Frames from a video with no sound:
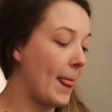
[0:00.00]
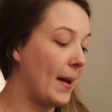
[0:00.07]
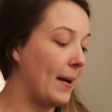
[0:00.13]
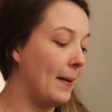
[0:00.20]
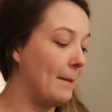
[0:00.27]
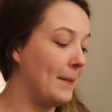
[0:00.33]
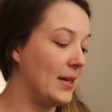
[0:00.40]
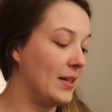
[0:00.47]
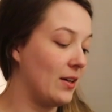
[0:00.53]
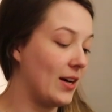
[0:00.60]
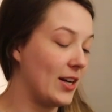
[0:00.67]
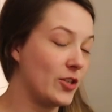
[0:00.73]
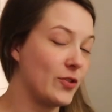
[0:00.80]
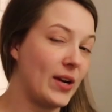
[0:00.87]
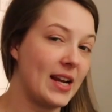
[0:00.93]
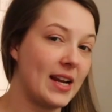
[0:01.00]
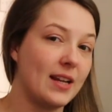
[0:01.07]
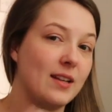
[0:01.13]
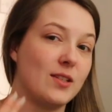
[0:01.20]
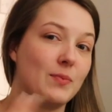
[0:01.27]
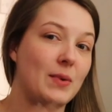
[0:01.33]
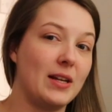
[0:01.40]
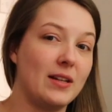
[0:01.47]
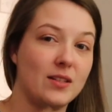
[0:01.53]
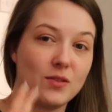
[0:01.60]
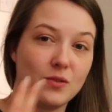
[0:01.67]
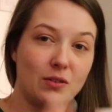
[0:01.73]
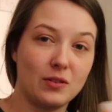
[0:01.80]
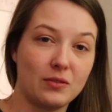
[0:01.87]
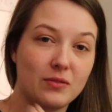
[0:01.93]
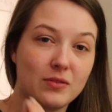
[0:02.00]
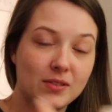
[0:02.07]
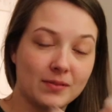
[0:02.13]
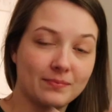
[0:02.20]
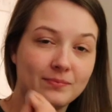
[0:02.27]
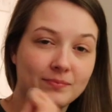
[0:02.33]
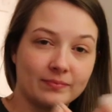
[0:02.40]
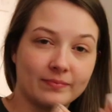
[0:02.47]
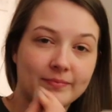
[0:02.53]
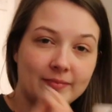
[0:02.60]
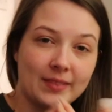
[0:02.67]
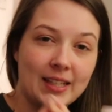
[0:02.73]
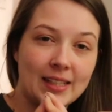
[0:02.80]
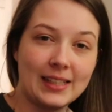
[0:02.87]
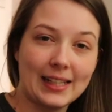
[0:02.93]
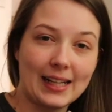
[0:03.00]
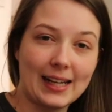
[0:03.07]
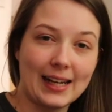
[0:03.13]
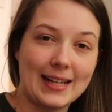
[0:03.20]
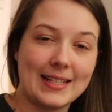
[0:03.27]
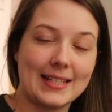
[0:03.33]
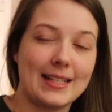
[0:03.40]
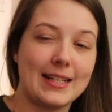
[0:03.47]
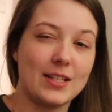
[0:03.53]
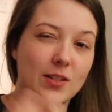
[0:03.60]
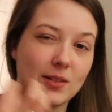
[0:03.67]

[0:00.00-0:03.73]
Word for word: and hydrating as well as sort of cleansing.